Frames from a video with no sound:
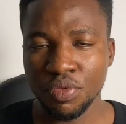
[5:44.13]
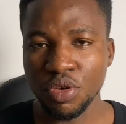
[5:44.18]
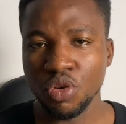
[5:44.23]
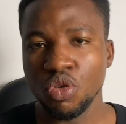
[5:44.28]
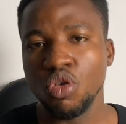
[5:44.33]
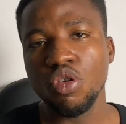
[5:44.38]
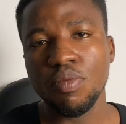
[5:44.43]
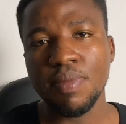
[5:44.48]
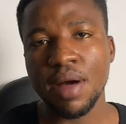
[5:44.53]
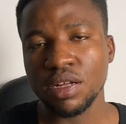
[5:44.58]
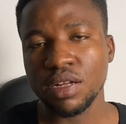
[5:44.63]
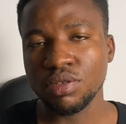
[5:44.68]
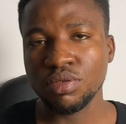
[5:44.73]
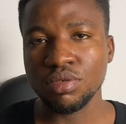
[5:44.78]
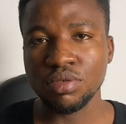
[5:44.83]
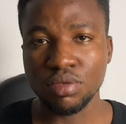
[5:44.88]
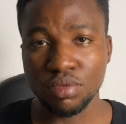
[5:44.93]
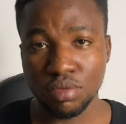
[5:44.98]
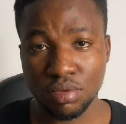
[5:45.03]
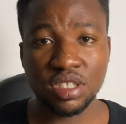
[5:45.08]
We go back
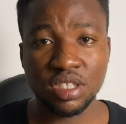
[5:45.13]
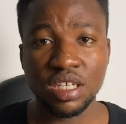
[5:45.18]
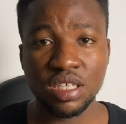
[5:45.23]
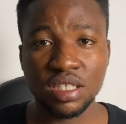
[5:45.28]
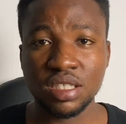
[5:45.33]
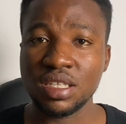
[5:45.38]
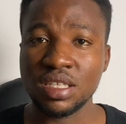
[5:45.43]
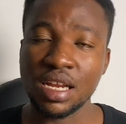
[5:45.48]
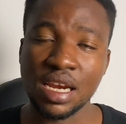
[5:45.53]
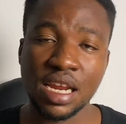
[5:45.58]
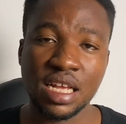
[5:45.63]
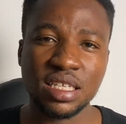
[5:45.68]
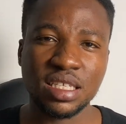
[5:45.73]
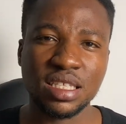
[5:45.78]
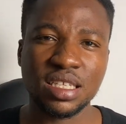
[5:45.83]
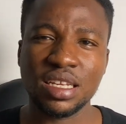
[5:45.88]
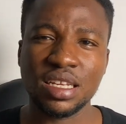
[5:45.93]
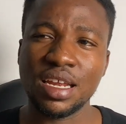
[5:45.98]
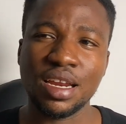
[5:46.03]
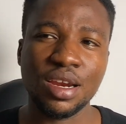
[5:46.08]
to chase the
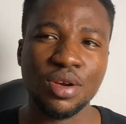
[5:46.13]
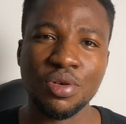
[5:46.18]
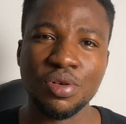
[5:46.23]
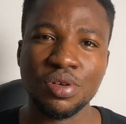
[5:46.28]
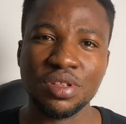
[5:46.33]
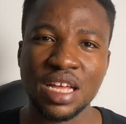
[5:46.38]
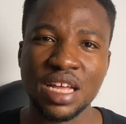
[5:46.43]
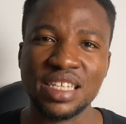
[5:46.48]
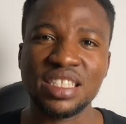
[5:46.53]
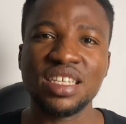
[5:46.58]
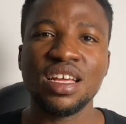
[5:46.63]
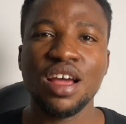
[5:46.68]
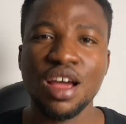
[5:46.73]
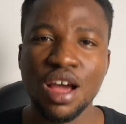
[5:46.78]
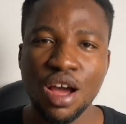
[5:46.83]
next thing and all that.